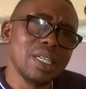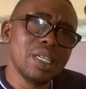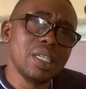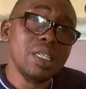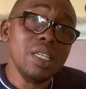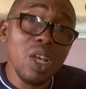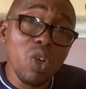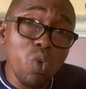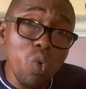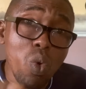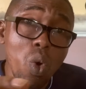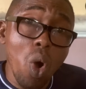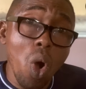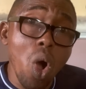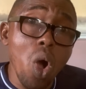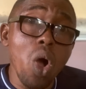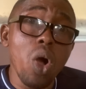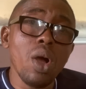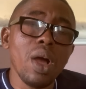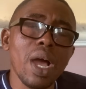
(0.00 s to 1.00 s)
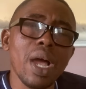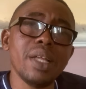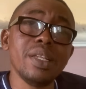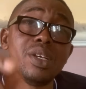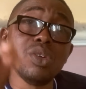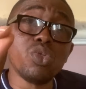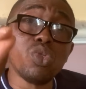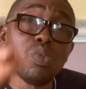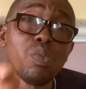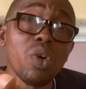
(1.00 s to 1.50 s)
The war and the
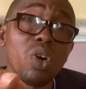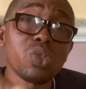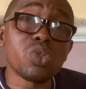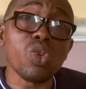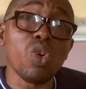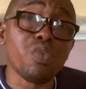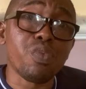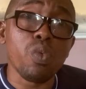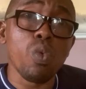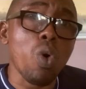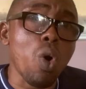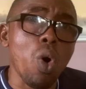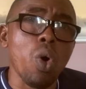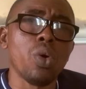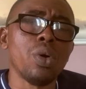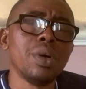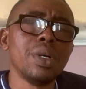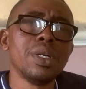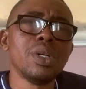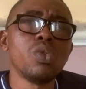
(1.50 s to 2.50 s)
rumors of war.